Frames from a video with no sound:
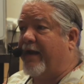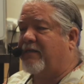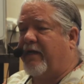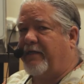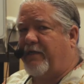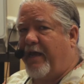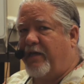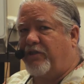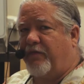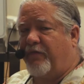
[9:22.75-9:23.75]

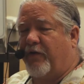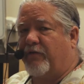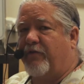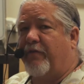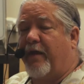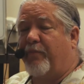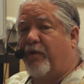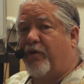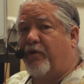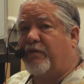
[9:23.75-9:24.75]
excitation filter that
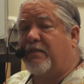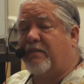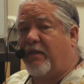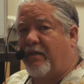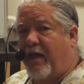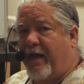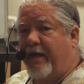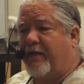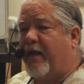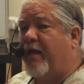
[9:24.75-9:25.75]
produces the light,